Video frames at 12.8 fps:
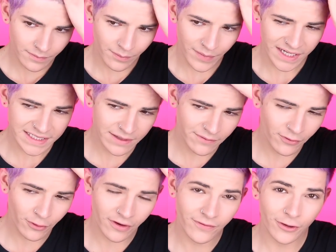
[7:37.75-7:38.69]
My tip
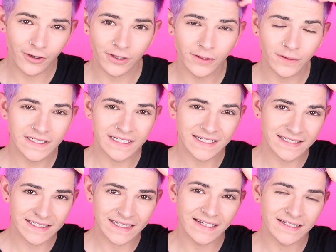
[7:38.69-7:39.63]
for if you're going to use
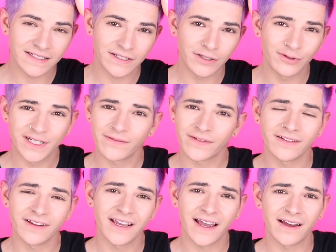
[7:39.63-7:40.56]
this is to
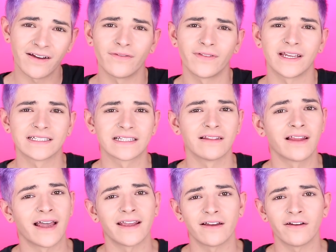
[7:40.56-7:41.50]
definitely have as
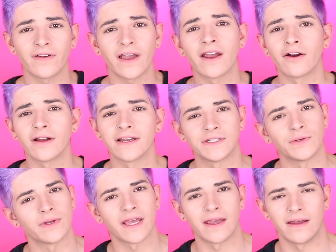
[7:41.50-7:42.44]
light of hair as
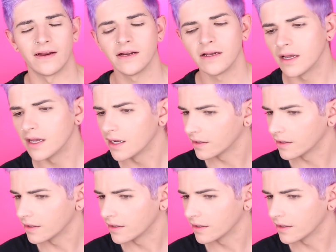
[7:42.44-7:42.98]
you can.